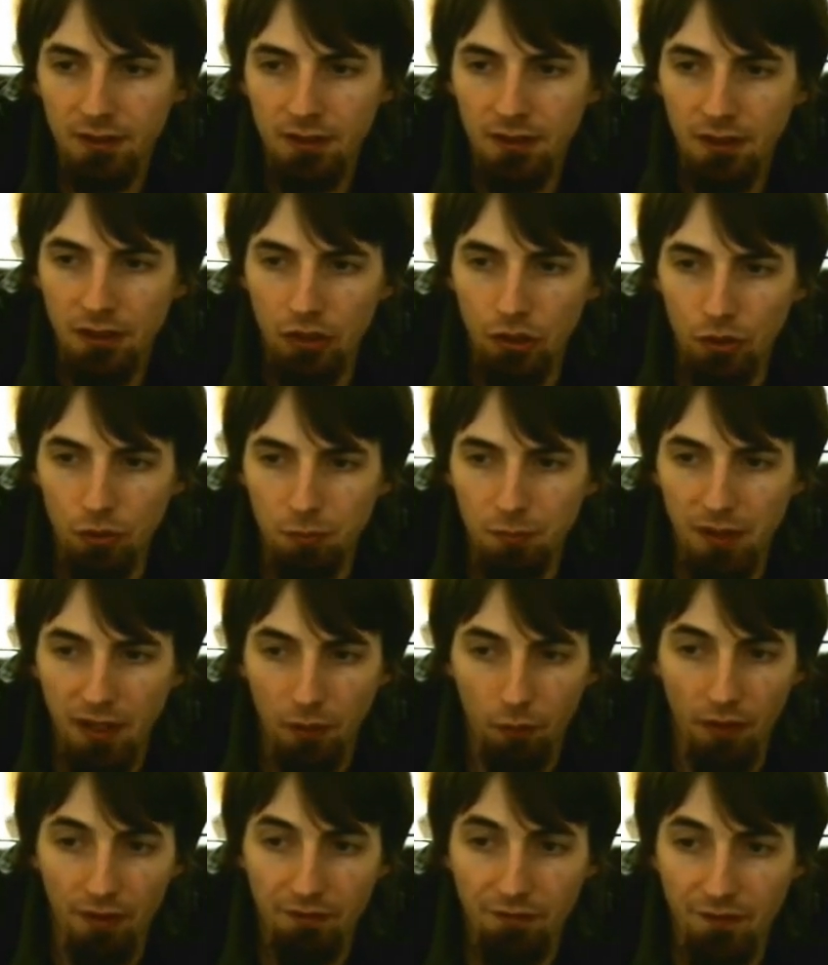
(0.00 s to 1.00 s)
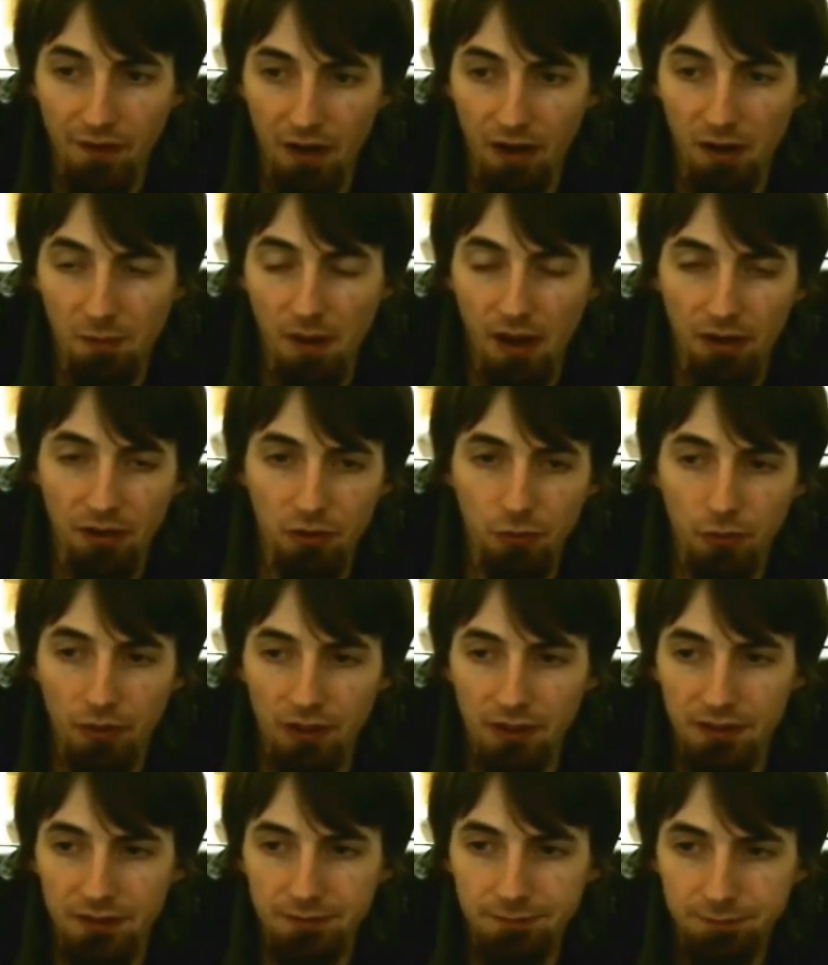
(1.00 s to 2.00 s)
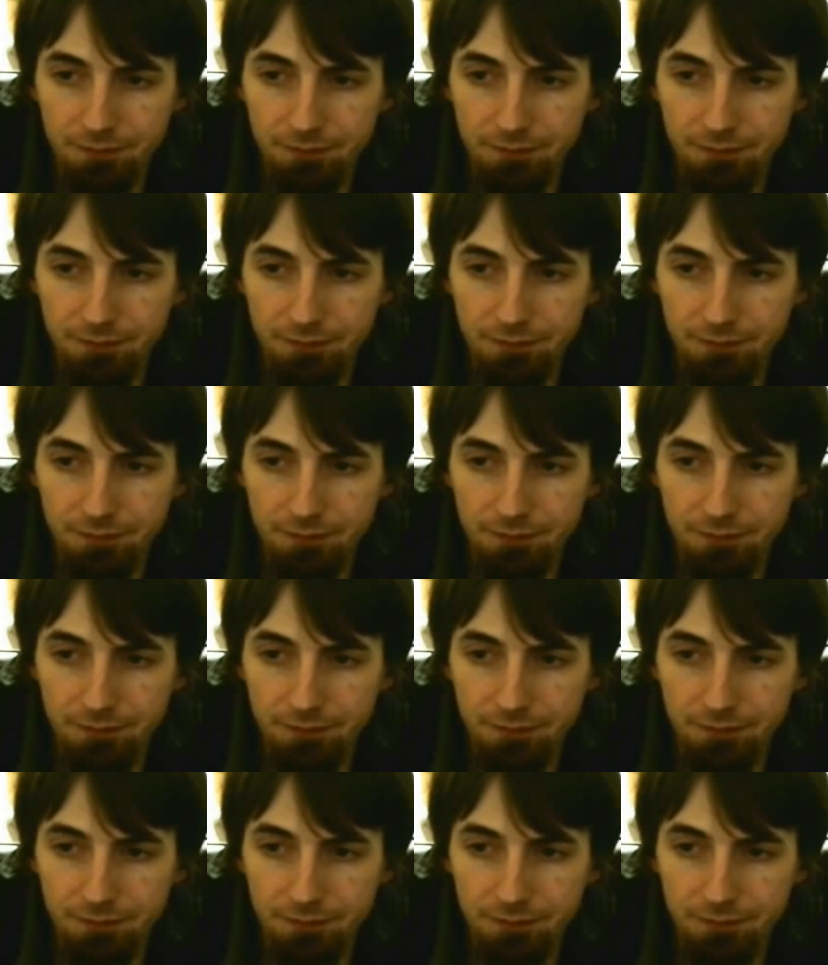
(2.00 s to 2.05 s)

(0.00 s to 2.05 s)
You pick what fare amount you want.